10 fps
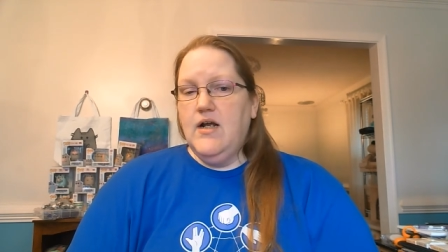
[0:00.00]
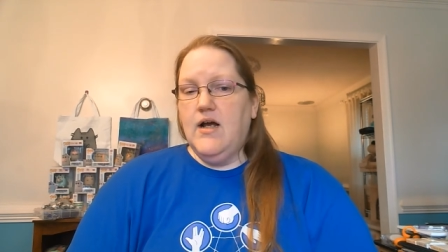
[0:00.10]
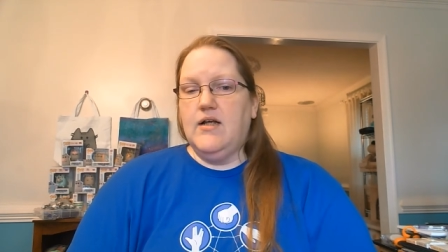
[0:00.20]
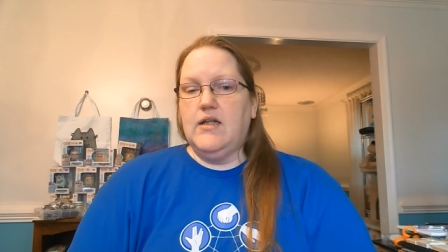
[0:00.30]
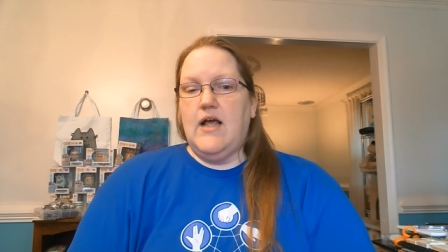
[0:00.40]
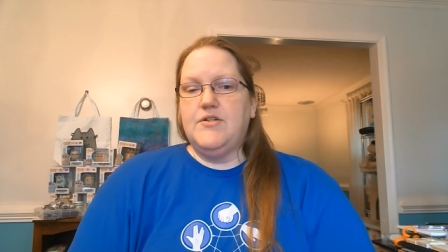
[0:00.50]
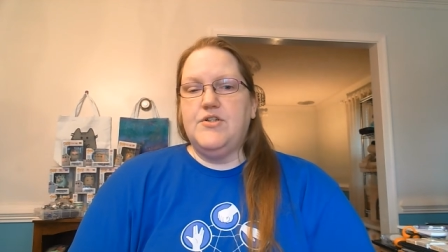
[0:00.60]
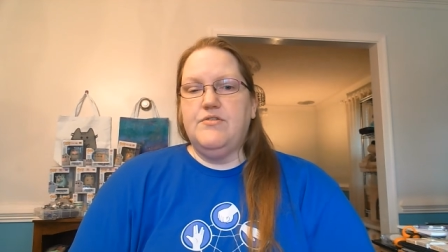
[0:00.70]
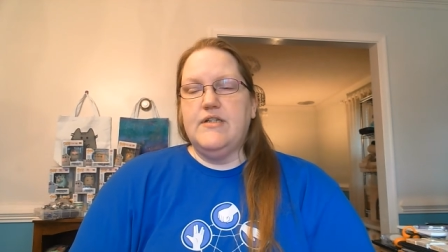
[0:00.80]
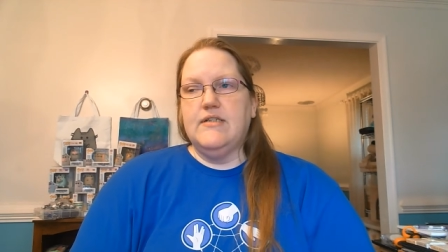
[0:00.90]
Uh, last
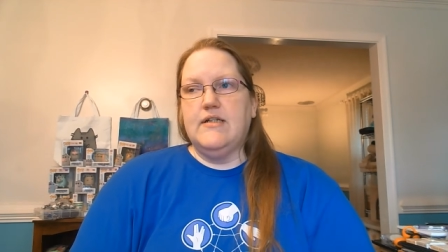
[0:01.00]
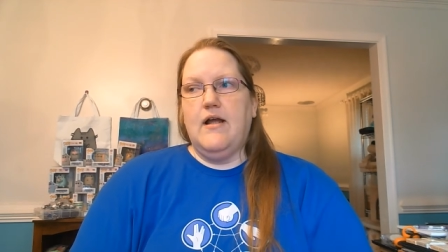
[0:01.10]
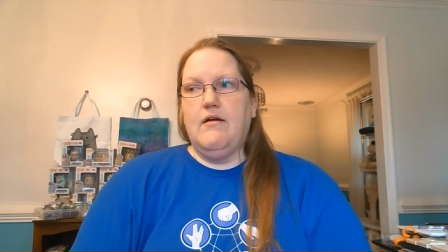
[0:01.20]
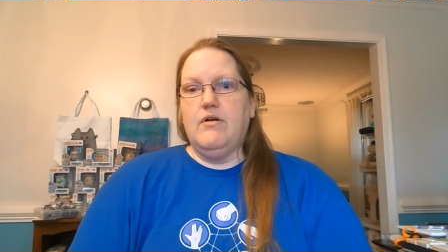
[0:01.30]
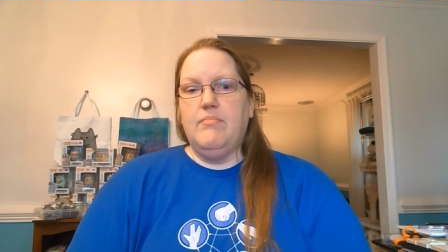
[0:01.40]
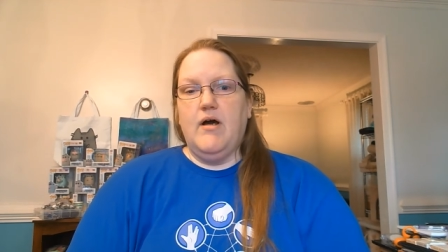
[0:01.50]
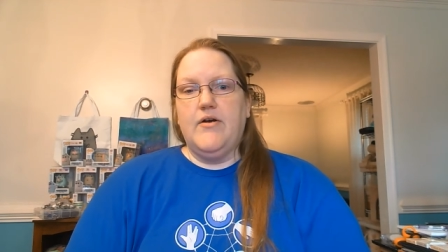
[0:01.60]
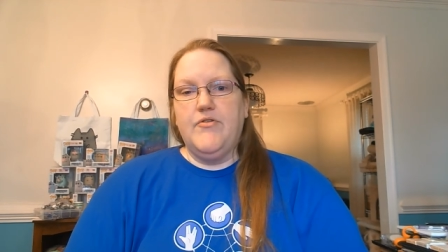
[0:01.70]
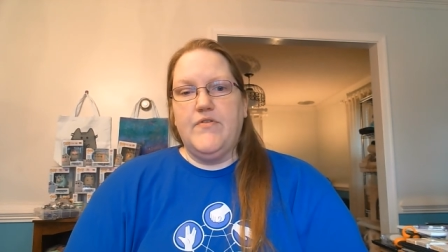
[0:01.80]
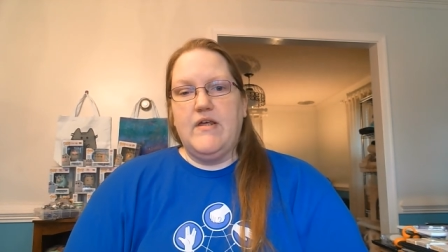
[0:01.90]
year they did a Harry
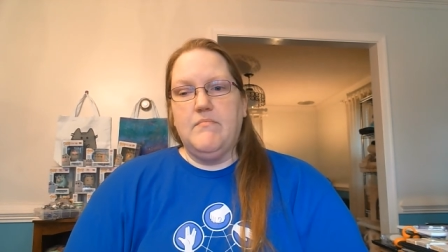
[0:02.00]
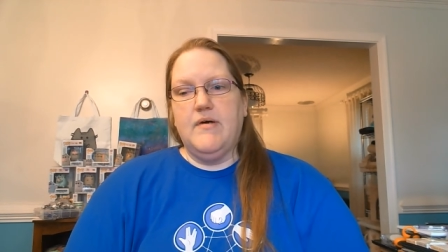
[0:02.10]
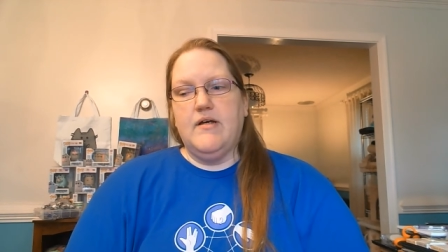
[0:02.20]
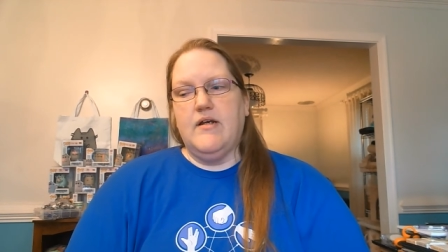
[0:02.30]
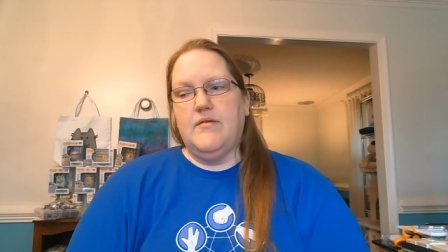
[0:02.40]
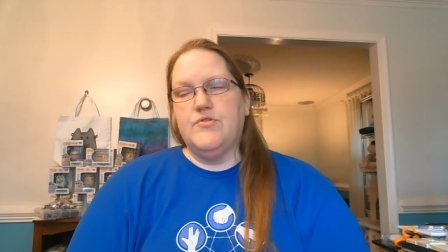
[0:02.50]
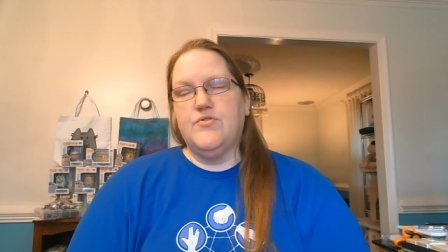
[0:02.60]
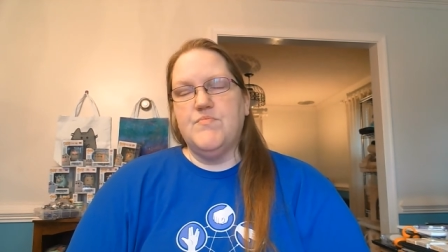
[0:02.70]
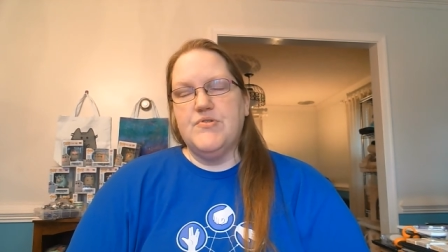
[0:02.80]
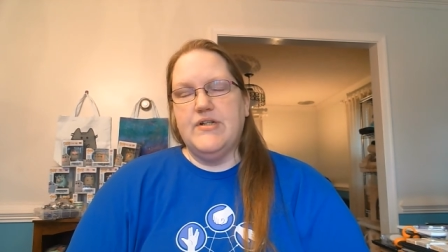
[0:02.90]
Potter theme, and I'm
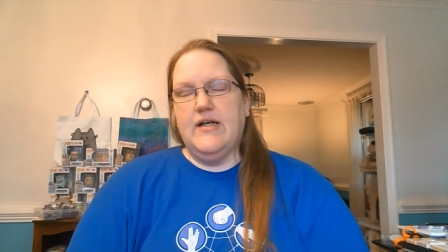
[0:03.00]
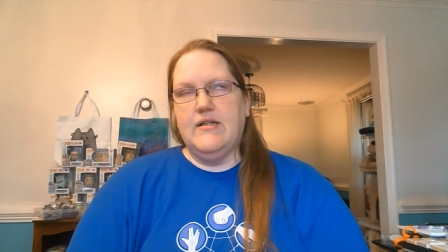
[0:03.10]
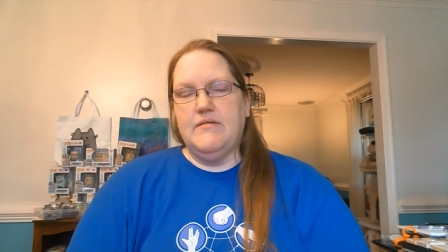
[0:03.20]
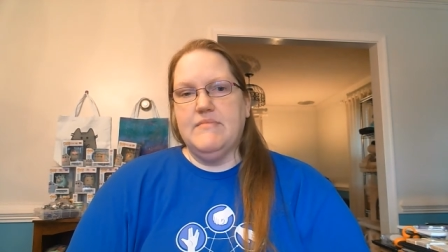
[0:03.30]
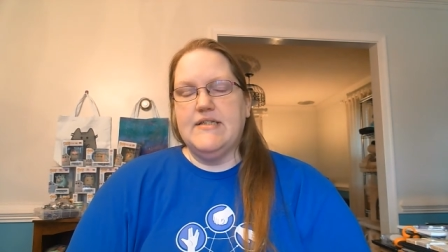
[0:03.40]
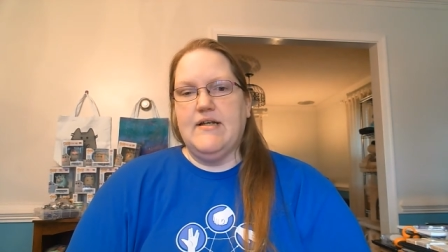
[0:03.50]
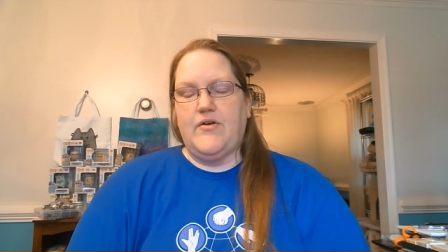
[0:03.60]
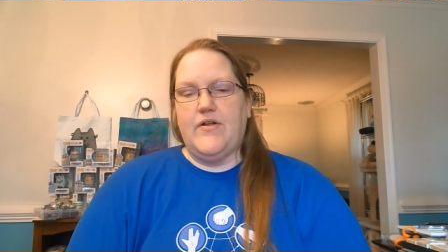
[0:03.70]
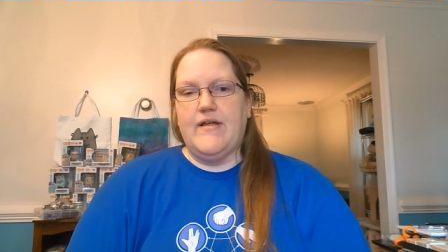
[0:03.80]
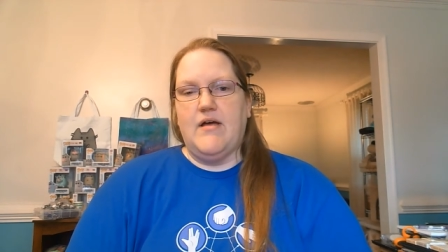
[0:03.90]
super sad that I missed
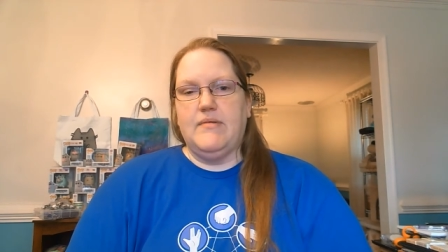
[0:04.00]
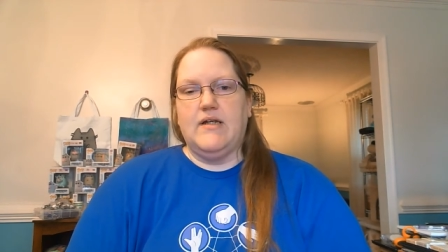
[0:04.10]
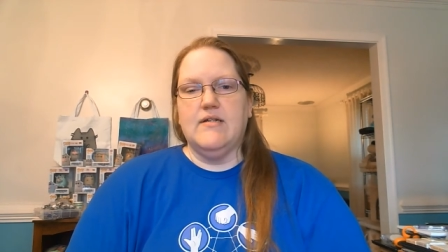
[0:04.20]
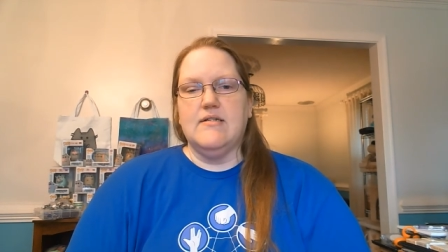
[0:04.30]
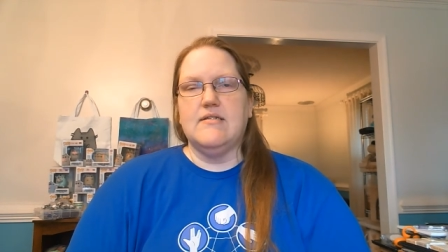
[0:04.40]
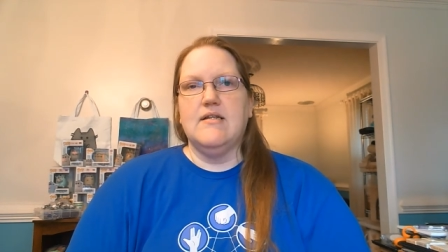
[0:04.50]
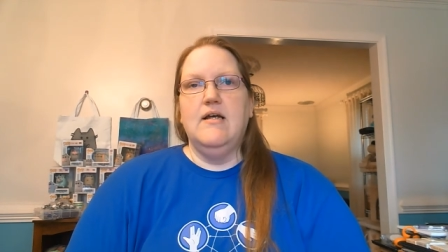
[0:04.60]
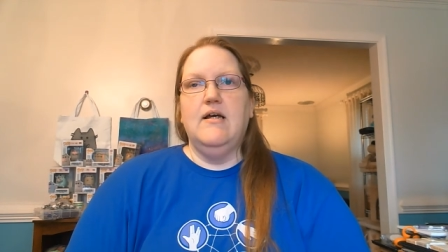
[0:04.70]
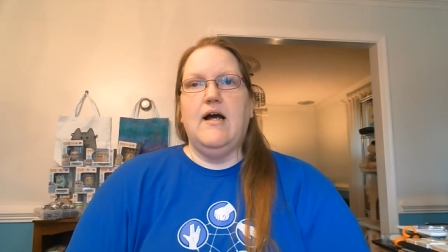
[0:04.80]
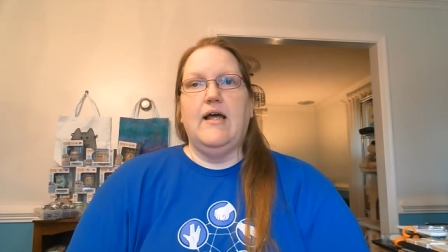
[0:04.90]
out on that because
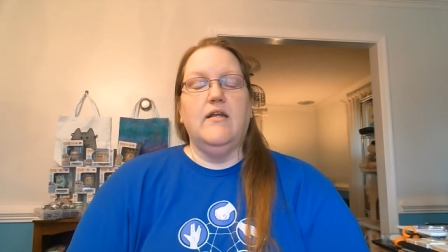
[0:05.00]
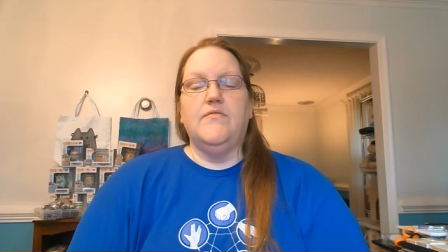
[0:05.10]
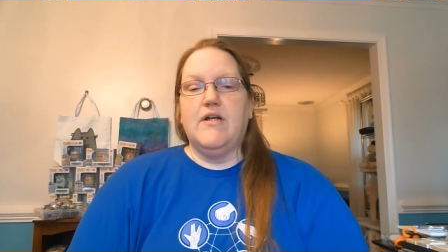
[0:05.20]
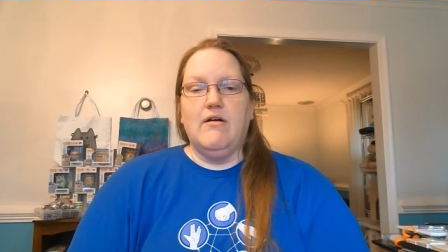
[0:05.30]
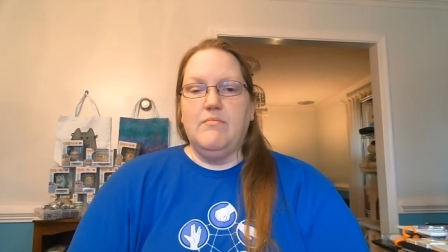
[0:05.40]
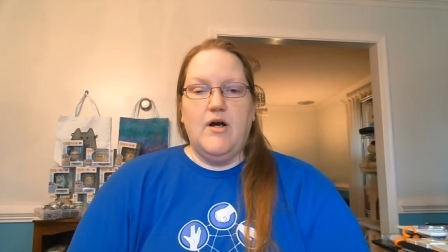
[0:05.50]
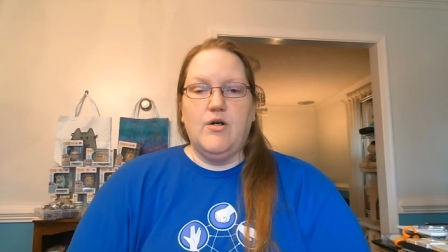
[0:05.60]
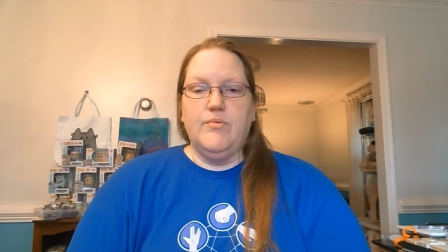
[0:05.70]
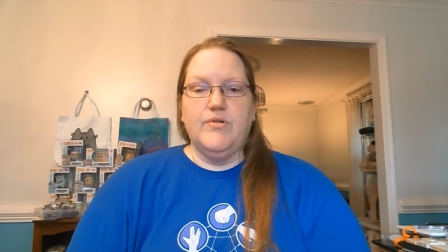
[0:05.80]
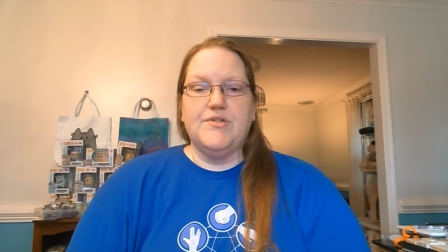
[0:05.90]
I love the Harry
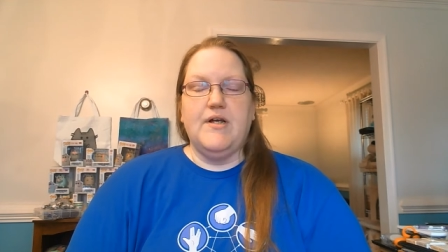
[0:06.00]
Potter books.